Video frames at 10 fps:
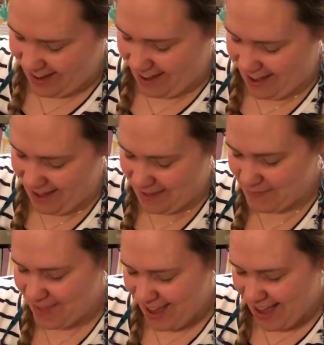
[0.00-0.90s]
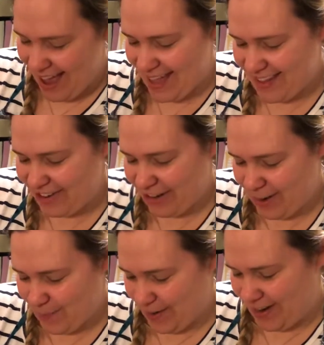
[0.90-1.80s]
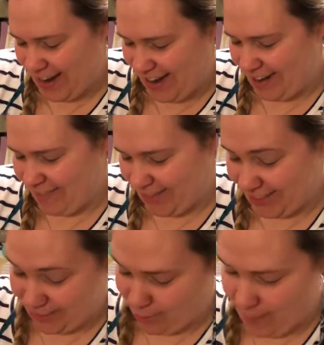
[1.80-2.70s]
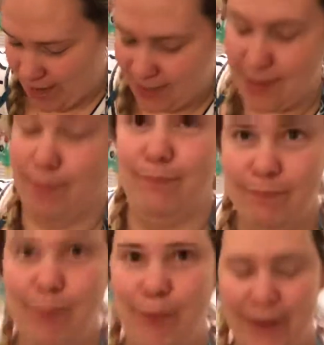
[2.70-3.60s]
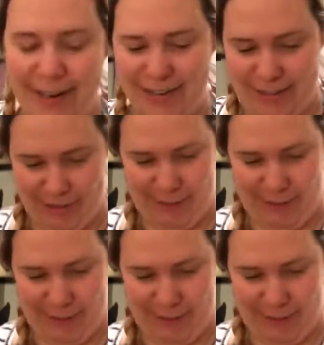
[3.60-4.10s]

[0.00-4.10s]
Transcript: And then you're gonna put it in once it's all mixed and pour it into